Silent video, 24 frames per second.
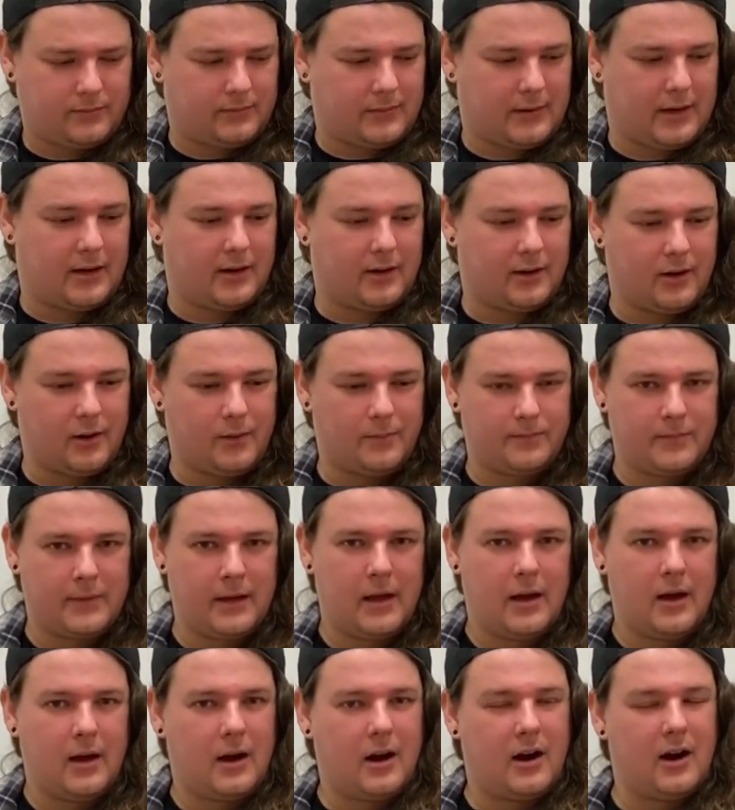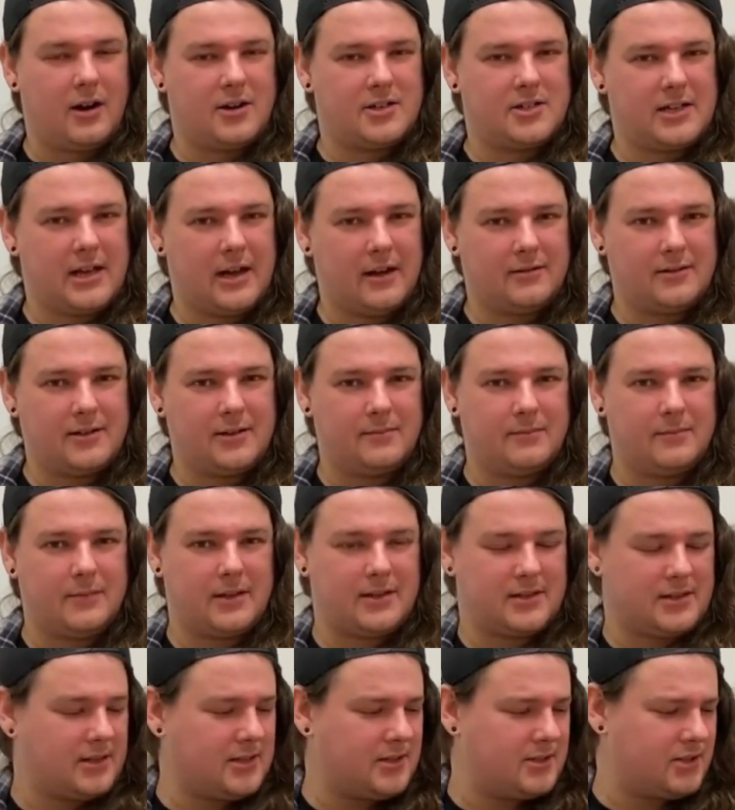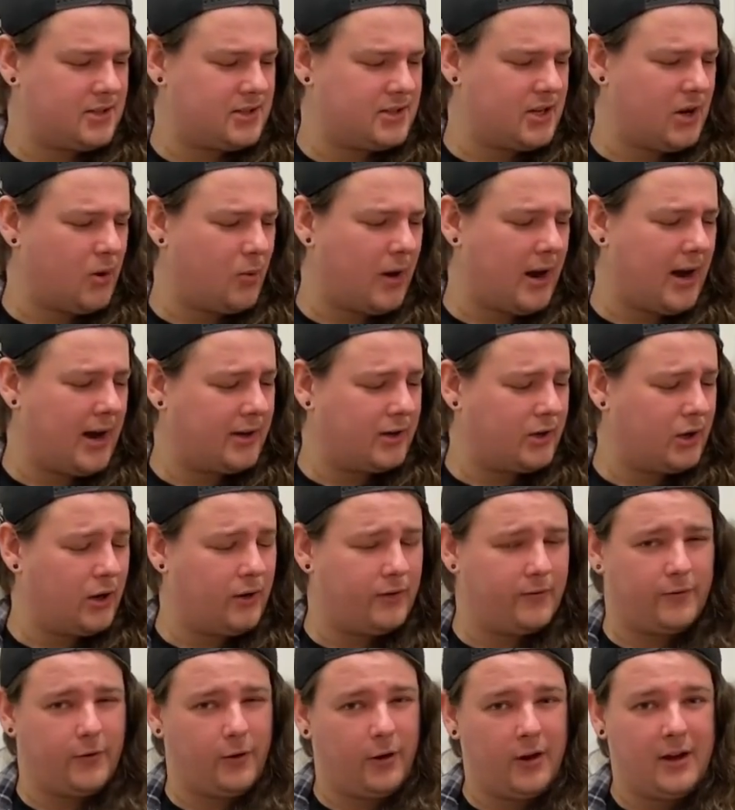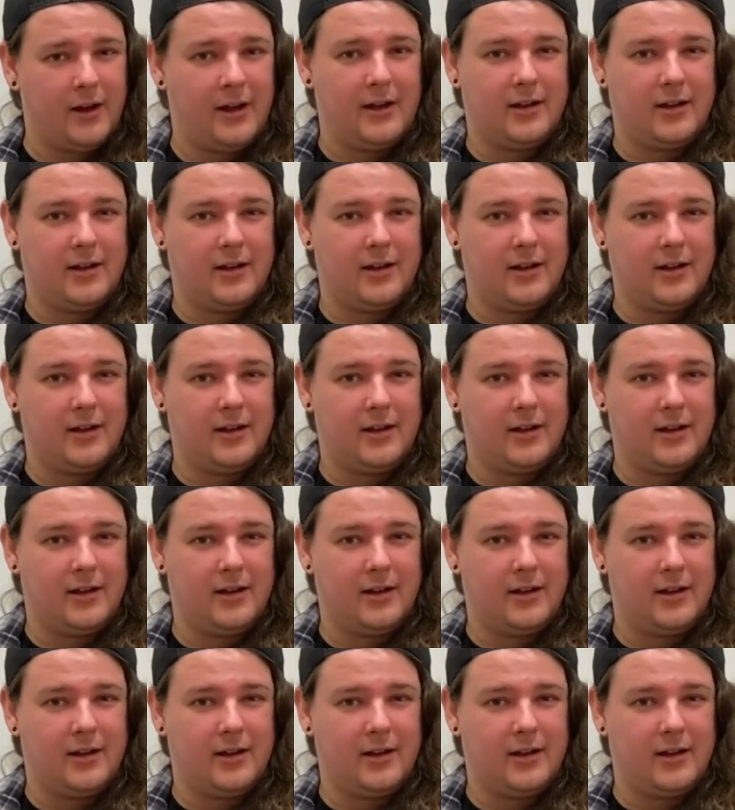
I don't know, harsh sounding. It's just not what I'd go for.